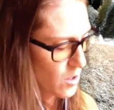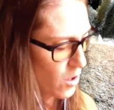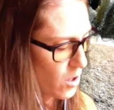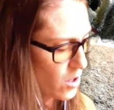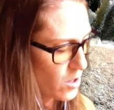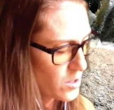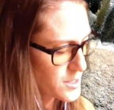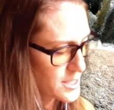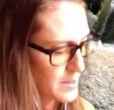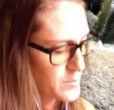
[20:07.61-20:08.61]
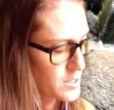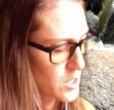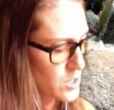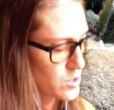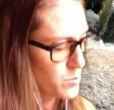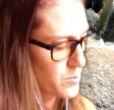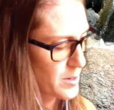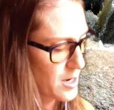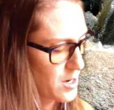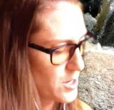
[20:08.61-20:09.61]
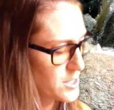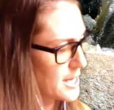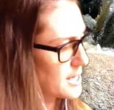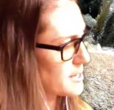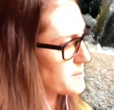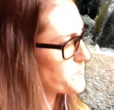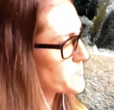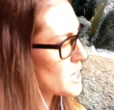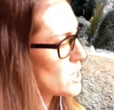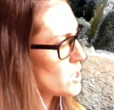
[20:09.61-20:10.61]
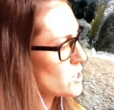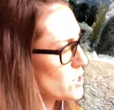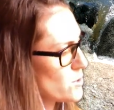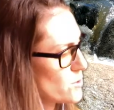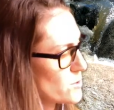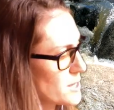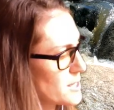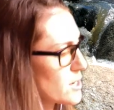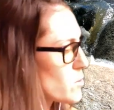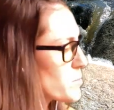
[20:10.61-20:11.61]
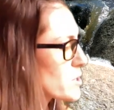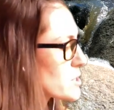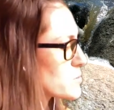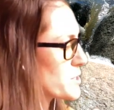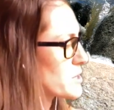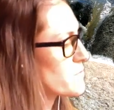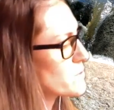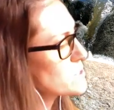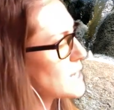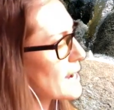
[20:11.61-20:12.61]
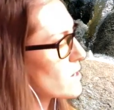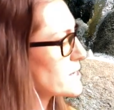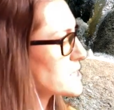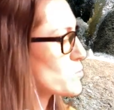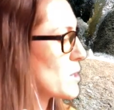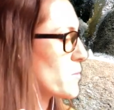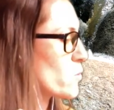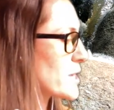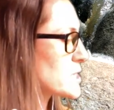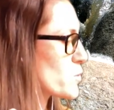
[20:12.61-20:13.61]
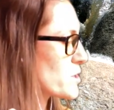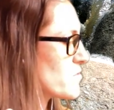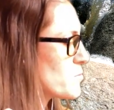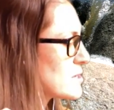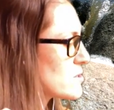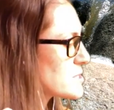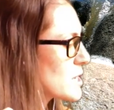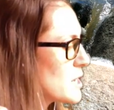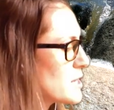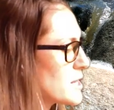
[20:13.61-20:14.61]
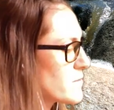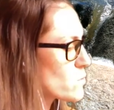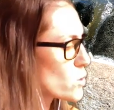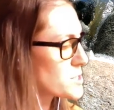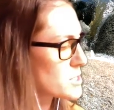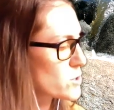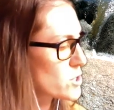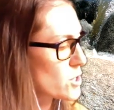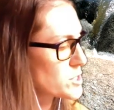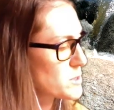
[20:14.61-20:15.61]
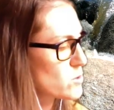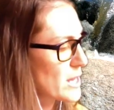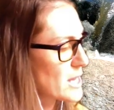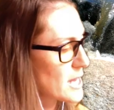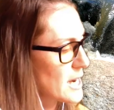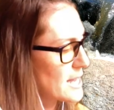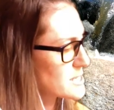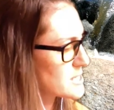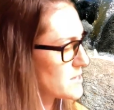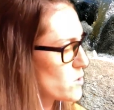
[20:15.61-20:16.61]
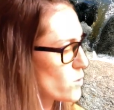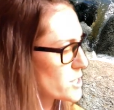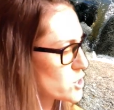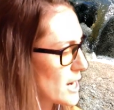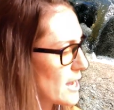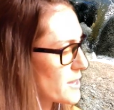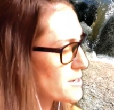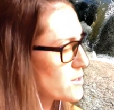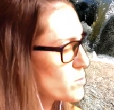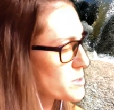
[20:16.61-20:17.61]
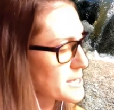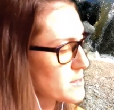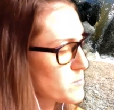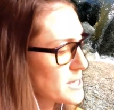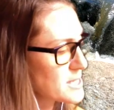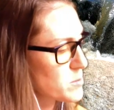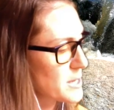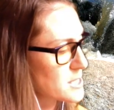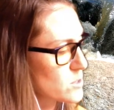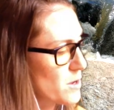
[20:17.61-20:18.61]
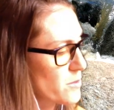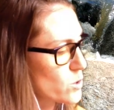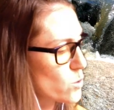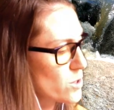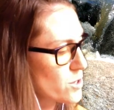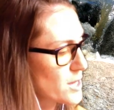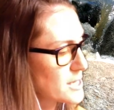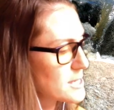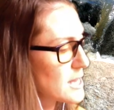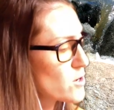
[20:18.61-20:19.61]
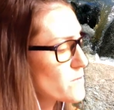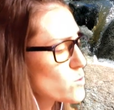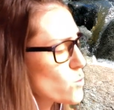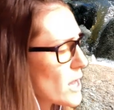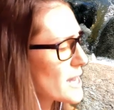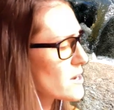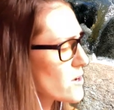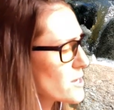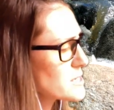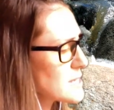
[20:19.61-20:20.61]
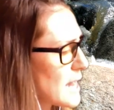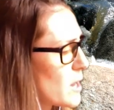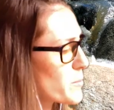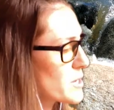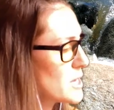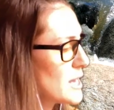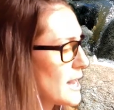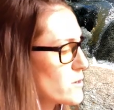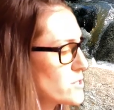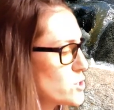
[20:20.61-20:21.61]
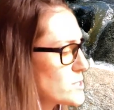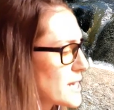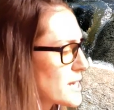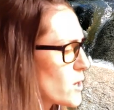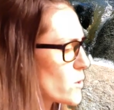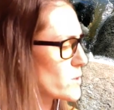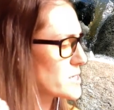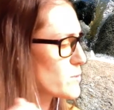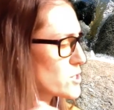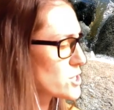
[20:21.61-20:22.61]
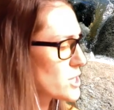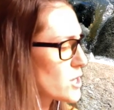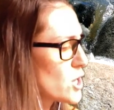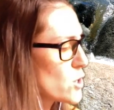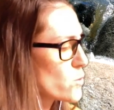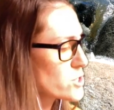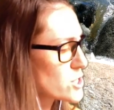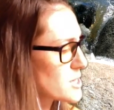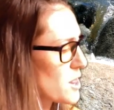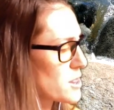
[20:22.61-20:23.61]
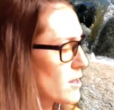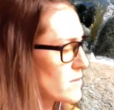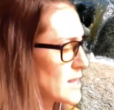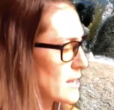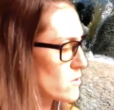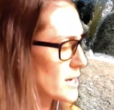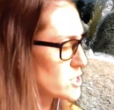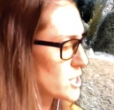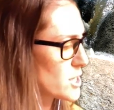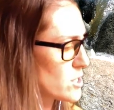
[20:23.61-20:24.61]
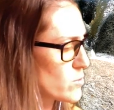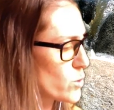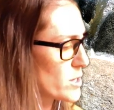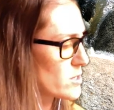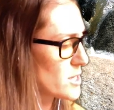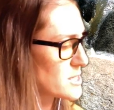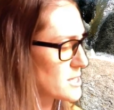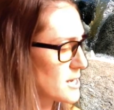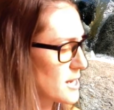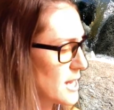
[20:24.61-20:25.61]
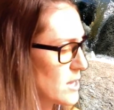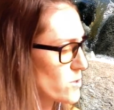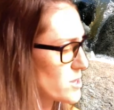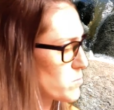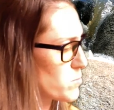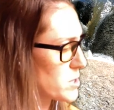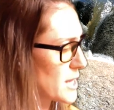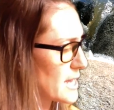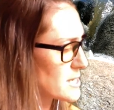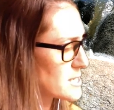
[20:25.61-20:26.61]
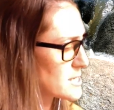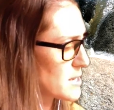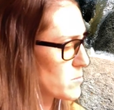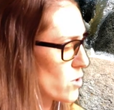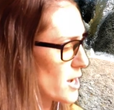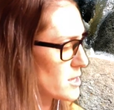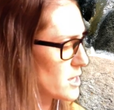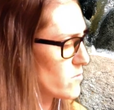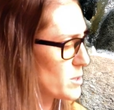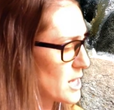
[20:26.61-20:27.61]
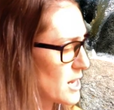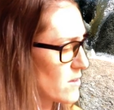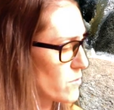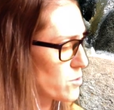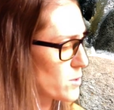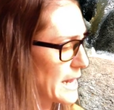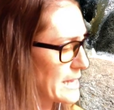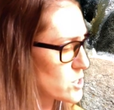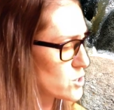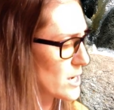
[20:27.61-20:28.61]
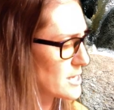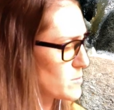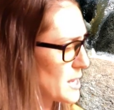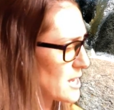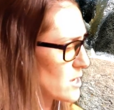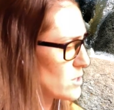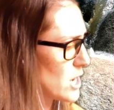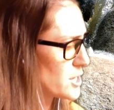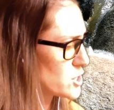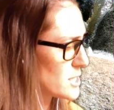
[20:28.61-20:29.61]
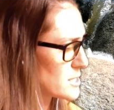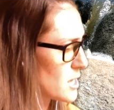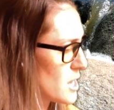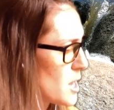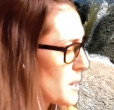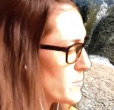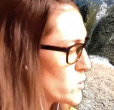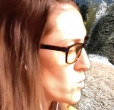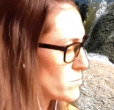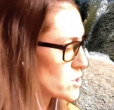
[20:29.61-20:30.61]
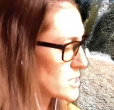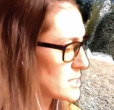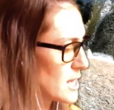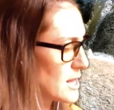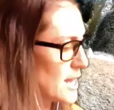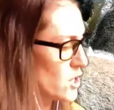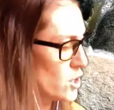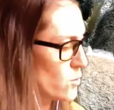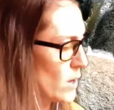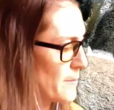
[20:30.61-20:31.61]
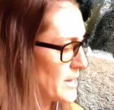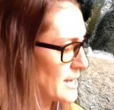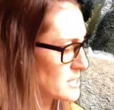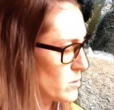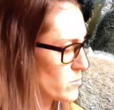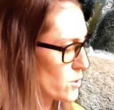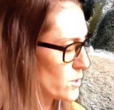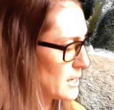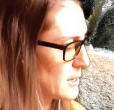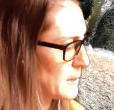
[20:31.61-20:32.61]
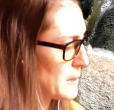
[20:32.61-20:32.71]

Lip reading: All steps to prepare are taken. You get the notebooks, print the food diaries, prep a week's worth of meals. Then, of course, someone calls midweek and asks if you want to try out that new pizza place around the corner that serves wine on tap. How could you say no, especially when just the thought of that gray chicken you boiled on Sunday night with the bland steamed broccoli you've been eating for 3 days straight is making you nauseous? Boom, just like that, your new habit has been broken.